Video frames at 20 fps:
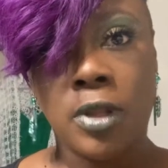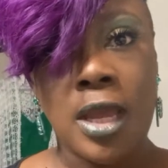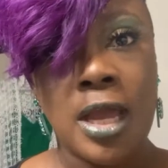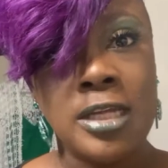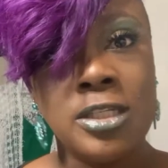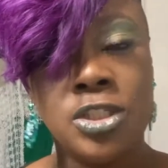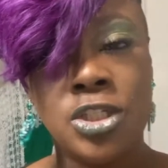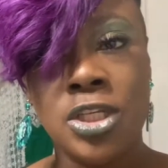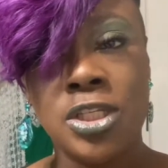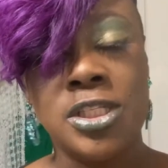
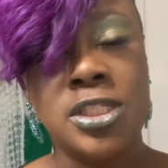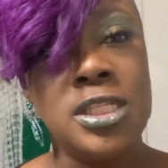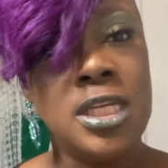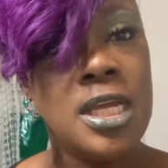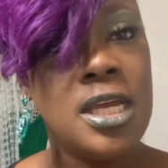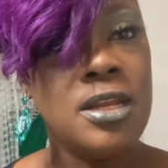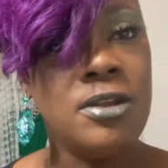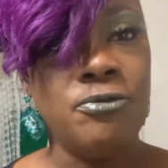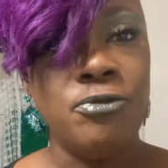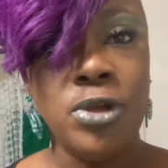I just
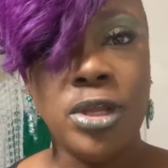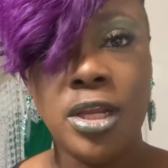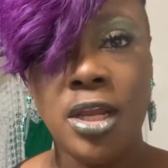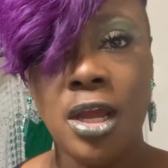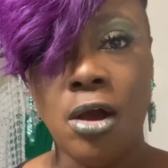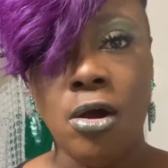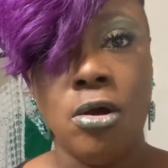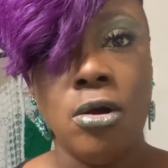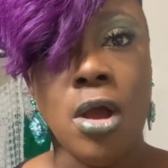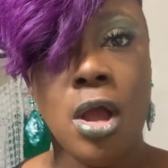did a
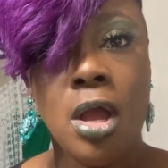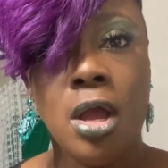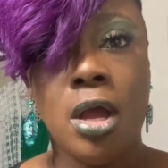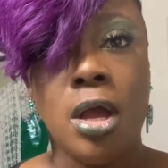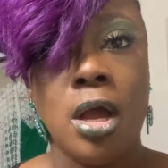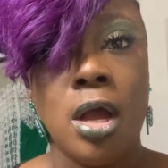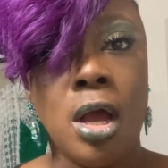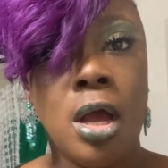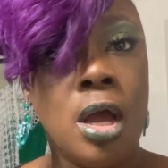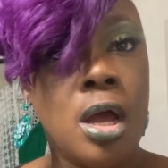video
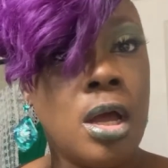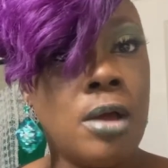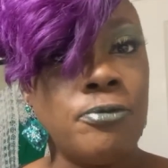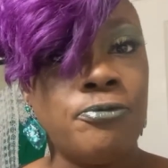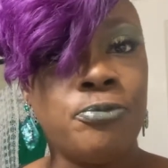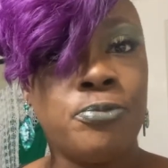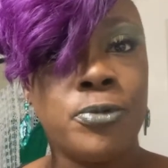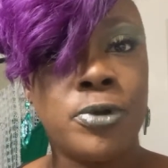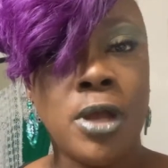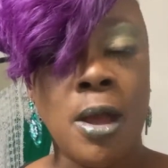
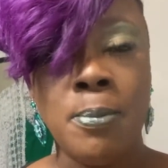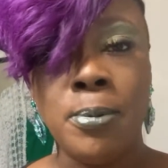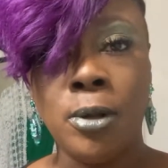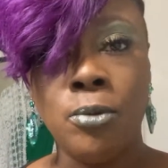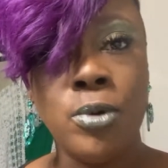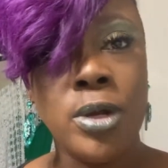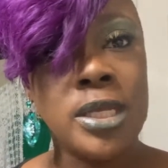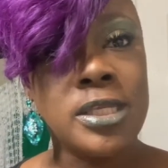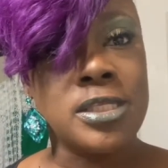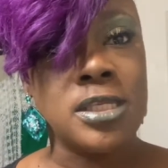a couple
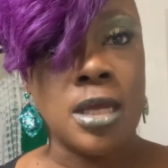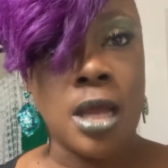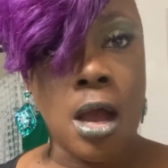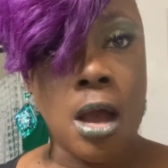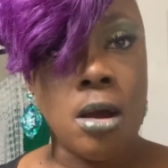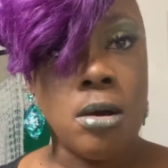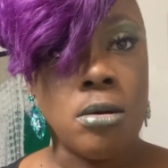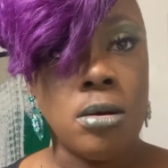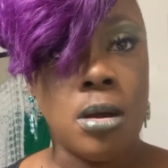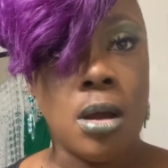of weeks
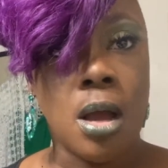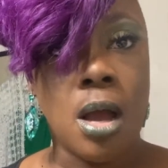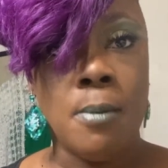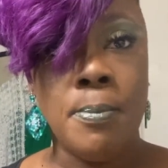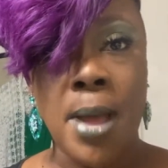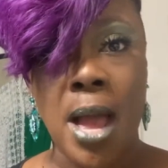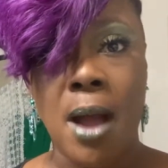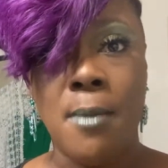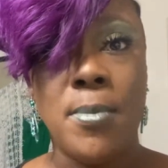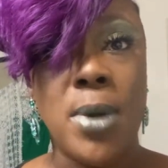ago
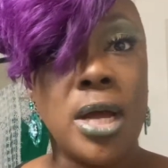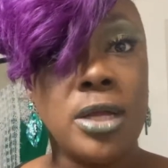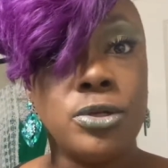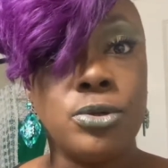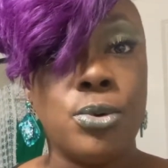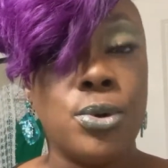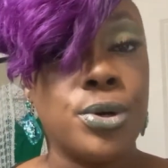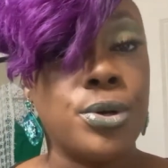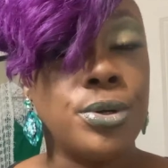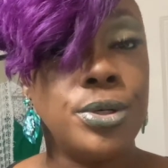about my
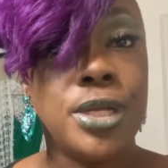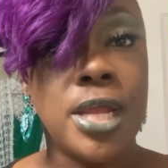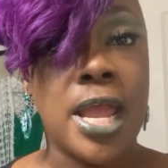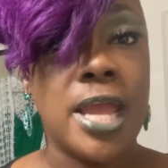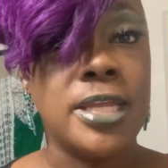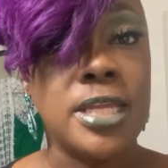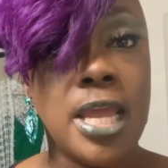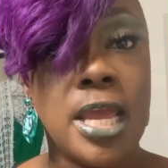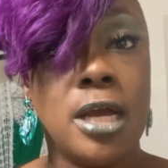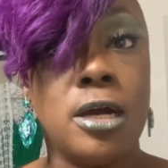daughter,
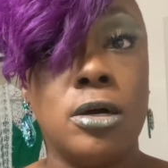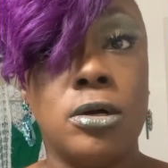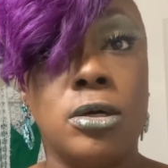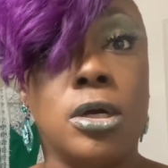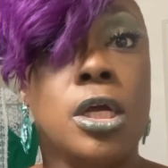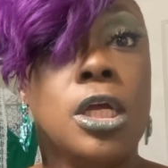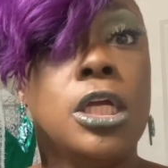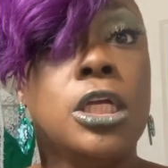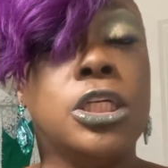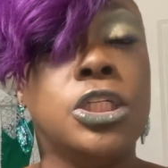Danielle.
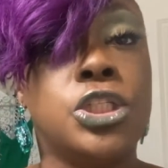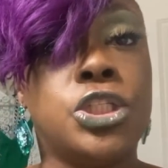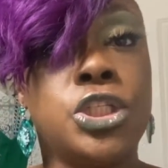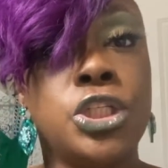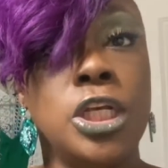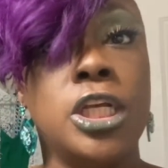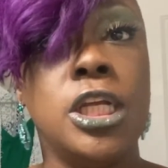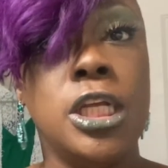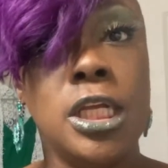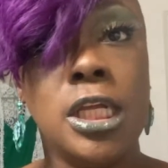
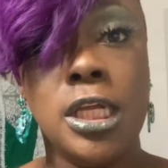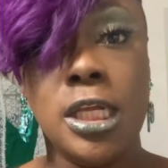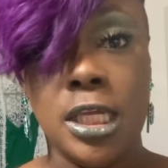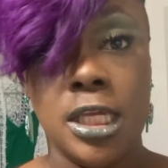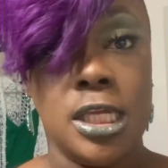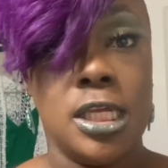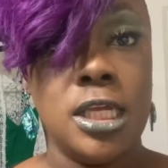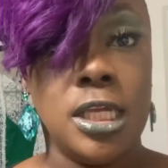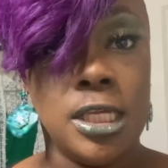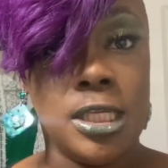
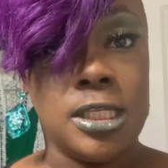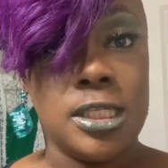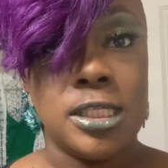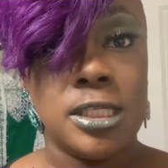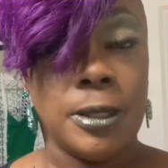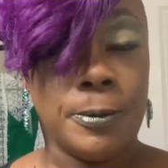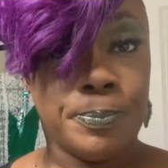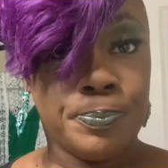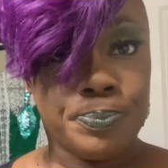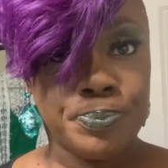She
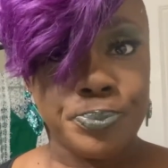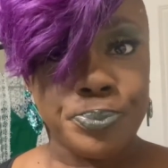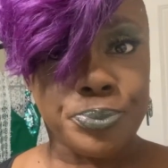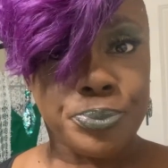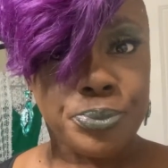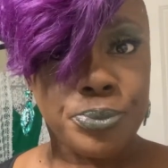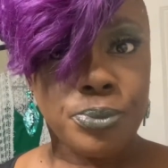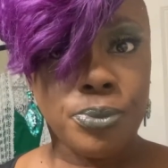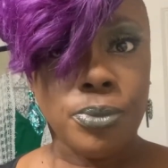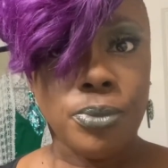is
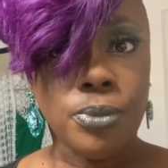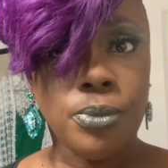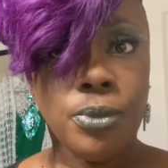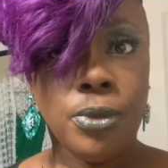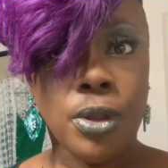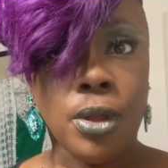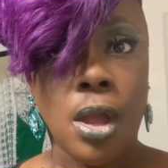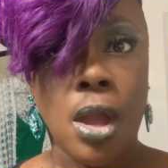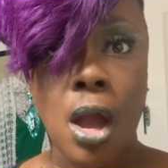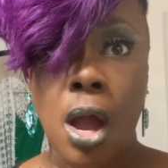
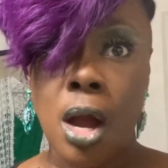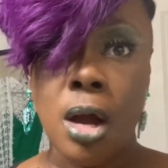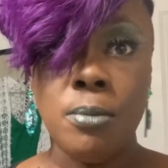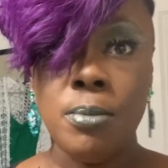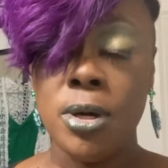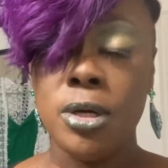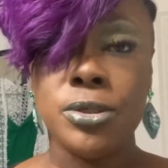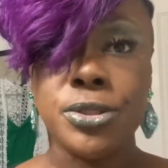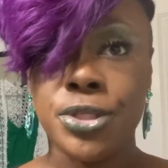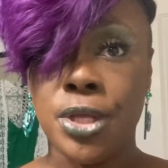
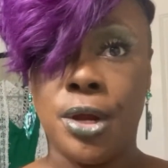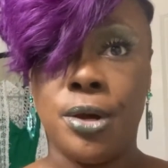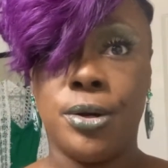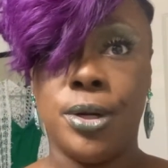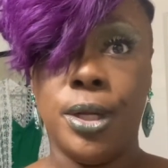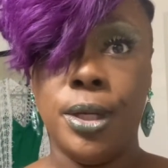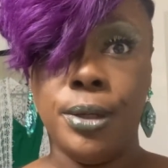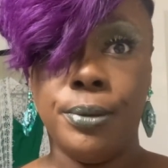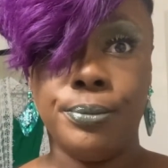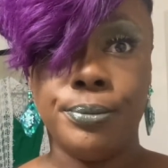almost
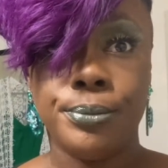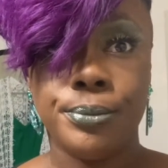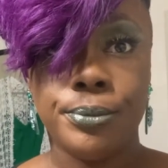30.